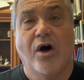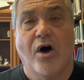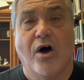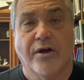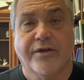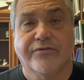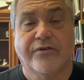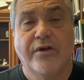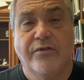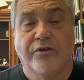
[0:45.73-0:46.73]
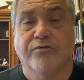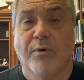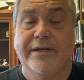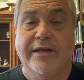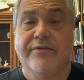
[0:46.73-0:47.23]
August the
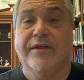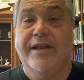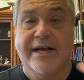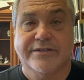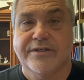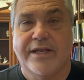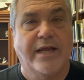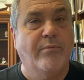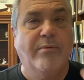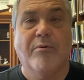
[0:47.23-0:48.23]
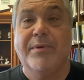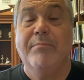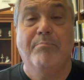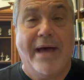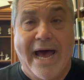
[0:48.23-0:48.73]
20th. The next Sunday, we will be
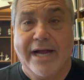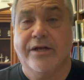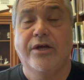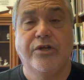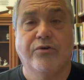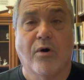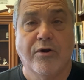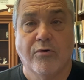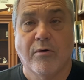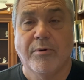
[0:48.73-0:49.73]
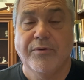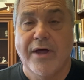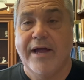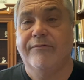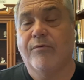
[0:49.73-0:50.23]
back to our normal
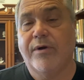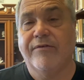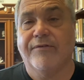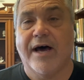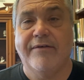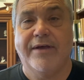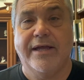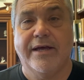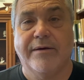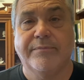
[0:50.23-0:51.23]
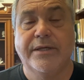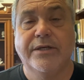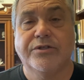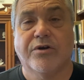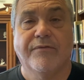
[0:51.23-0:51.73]
9:45 a.m.
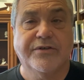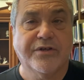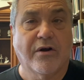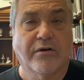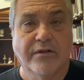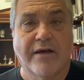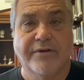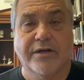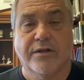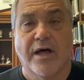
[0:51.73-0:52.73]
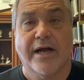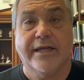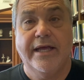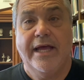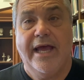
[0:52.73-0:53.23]
service and our 11 o'clock
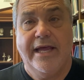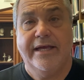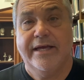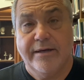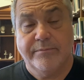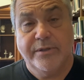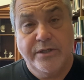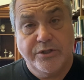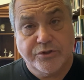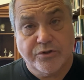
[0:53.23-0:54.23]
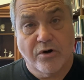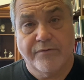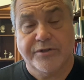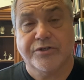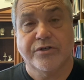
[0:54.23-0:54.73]
a.m.
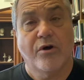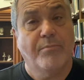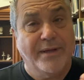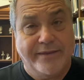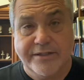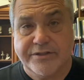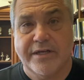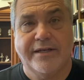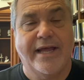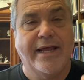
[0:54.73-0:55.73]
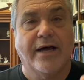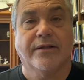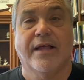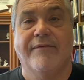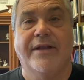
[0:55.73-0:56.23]
service. So, but this Sunday,
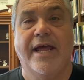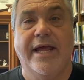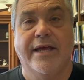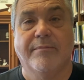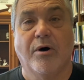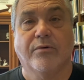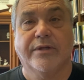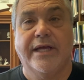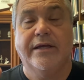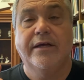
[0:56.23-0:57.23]
11 a.m. only,